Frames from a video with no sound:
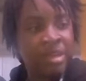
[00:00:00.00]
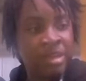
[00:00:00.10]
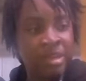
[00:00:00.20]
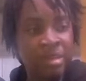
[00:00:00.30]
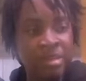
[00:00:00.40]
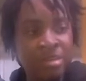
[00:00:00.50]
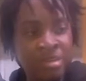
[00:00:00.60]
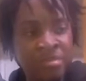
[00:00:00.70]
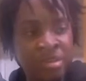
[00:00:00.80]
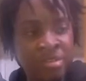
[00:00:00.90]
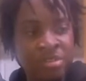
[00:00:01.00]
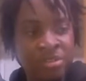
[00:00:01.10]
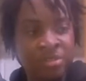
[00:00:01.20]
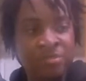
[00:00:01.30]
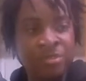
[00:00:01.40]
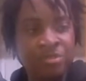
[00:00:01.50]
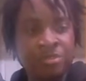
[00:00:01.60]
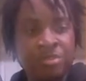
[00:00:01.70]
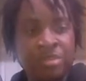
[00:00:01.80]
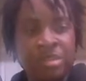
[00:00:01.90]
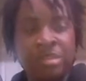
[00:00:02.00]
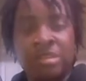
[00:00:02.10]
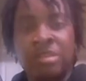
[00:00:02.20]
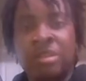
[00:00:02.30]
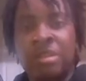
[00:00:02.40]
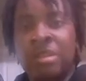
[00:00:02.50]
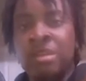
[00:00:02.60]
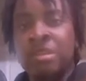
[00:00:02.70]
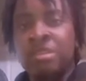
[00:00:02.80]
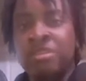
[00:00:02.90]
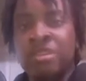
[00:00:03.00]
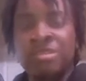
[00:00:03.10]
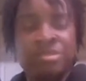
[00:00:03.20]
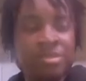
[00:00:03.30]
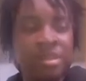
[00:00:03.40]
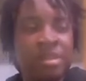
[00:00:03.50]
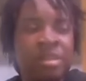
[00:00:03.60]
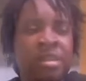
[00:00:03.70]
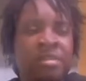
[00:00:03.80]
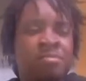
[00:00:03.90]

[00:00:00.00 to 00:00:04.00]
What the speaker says: and a bunch of screws like this. You also get a